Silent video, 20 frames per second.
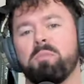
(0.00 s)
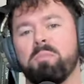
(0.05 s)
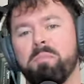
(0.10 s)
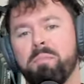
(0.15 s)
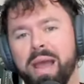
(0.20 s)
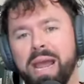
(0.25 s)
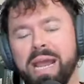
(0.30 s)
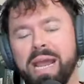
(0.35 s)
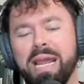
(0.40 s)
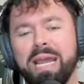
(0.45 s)

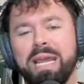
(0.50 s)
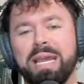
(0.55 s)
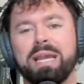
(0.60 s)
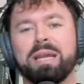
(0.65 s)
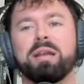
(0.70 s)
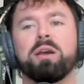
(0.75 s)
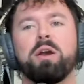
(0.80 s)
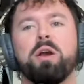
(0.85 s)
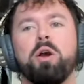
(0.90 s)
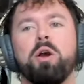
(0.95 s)

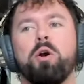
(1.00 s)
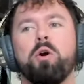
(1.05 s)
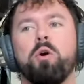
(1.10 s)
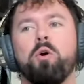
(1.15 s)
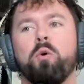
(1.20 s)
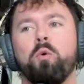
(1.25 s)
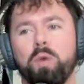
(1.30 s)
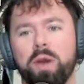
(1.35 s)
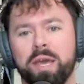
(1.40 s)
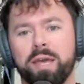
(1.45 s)
made
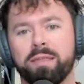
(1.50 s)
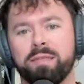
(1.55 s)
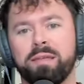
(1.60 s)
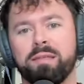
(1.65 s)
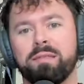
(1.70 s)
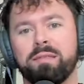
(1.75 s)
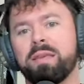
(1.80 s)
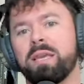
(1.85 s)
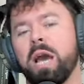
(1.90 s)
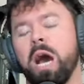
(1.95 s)
with
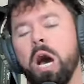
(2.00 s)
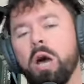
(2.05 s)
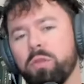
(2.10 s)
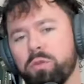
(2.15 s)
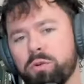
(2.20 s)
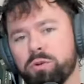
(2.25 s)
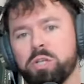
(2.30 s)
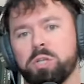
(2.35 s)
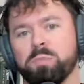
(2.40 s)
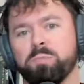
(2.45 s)
the
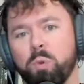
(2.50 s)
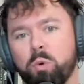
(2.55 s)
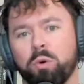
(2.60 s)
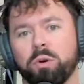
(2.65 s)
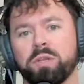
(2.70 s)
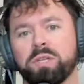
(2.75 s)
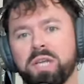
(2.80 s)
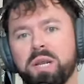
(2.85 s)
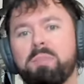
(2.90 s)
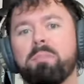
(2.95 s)
other
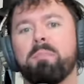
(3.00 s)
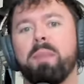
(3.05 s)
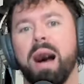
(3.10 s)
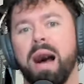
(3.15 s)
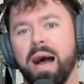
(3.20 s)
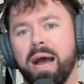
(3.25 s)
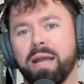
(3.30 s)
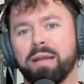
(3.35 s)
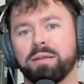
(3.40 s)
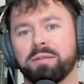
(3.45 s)
sports in
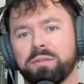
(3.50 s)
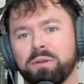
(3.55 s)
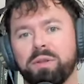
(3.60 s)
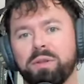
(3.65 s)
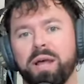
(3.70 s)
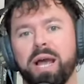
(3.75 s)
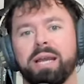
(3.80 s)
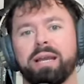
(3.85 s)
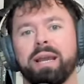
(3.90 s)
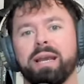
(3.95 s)
mind. So
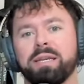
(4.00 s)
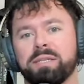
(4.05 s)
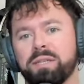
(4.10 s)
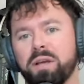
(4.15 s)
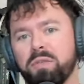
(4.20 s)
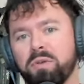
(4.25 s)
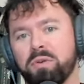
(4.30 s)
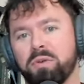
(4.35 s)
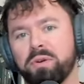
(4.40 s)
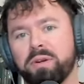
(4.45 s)
like a
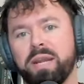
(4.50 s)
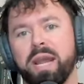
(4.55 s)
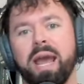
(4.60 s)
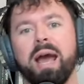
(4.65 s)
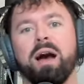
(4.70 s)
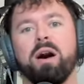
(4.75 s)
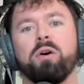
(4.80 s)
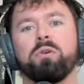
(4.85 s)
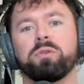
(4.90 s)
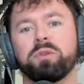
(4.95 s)
Southern
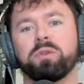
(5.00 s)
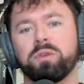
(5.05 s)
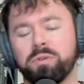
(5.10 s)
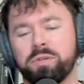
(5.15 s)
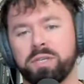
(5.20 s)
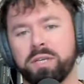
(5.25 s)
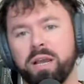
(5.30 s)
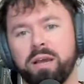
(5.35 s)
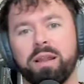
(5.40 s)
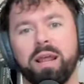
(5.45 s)
Cal, right,
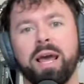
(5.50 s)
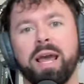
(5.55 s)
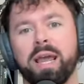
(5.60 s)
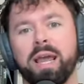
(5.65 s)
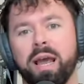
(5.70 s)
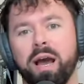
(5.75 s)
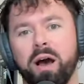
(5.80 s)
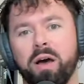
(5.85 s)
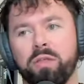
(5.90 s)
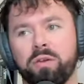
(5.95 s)

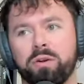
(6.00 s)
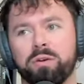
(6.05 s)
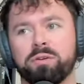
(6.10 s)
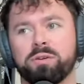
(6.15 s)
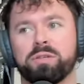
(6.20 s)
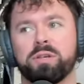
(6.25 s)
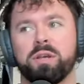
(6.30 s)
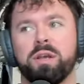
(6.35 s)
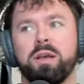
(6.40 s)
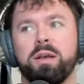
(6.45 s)
UCLA,
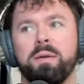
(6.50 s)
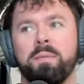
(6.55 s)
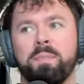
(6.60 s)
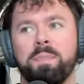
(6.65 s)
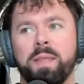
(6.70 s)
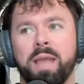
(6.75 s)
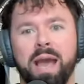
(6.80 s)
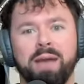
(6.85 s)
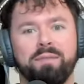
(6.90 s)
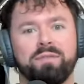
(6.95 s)
others
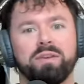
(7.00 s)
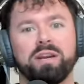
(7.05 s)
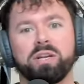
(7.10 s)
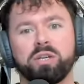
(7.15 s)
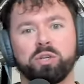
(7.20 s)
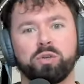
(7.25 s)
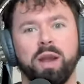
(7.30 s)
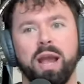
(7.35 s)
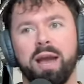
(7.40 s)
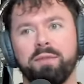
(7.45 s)
having to
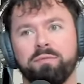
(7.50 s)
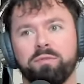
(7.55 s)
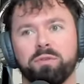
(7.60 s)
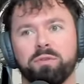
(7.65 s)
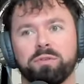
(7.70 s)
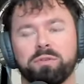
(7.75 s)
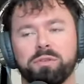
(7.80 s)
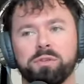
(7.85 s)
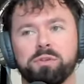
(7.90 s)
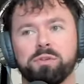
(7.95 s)

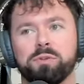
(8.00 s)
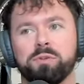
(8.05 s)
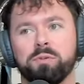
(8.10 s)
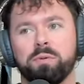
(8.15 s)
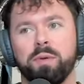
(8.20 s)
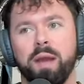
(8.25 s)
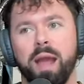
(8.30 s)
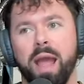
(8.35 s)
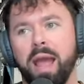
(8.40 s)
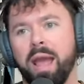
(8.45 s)
travel
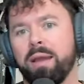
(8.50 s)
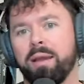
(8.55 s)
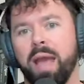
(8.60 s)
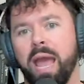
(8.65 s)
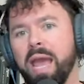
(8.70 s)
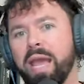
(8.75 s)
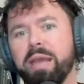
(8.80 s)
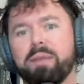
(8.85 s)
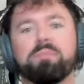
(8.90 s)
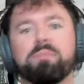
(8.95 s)
to
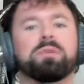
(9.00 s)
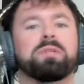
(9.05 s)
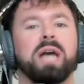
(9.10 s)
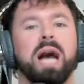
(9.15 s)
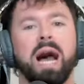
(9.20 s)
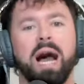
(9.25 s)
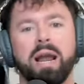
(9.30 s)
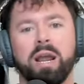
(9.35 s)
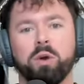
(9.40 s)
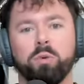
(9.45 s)
Ames,
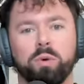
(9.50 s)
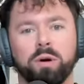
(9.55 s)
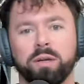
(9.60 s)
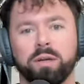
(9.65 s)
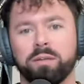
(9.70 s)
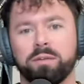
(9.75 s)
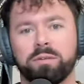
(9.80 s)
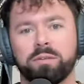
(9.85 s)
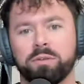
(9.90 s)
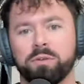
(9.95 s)

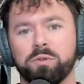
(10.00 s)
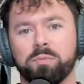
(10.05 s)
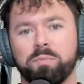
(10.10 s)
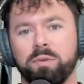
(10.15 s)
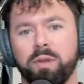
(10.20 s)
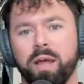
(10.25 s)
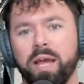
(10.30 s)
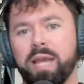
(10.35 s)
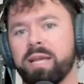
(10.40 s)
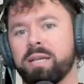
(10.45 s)
Iowa to
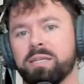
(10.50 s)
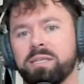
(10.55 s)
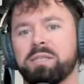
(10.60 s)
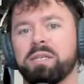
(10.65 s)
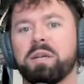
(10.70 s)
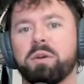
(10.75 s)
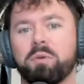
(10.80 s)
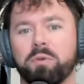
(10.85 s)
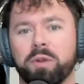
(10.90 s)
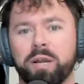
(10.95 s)
play a
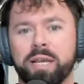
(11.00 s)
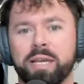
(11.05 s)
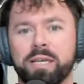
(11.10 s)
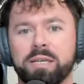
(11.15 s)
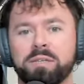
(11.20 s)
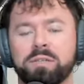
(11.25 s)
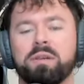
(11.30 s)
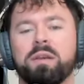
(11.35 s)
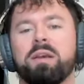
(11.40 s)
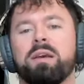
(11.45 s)

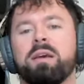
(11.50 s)
series,